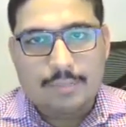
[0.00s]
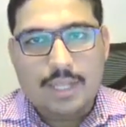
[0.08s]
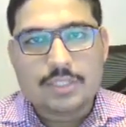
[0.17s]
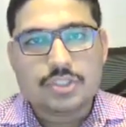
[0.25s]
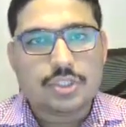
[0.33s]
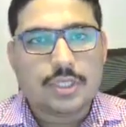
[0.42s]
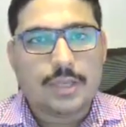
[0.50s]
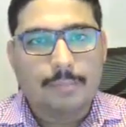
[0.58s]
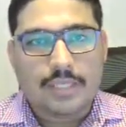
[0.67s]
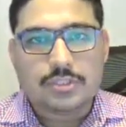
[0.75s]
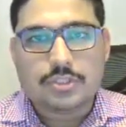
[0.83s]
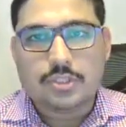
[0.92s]
managing the
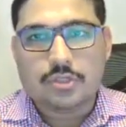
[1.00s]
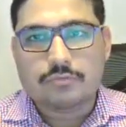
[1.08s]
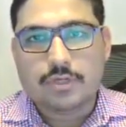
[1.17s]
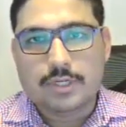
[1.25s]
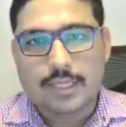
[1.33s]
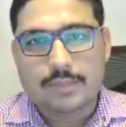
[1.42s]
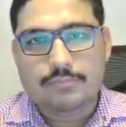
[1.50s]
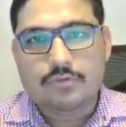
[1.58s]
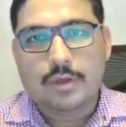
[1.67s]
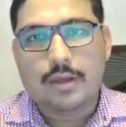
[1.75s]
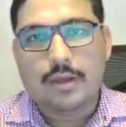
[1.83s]
capacity of the teams,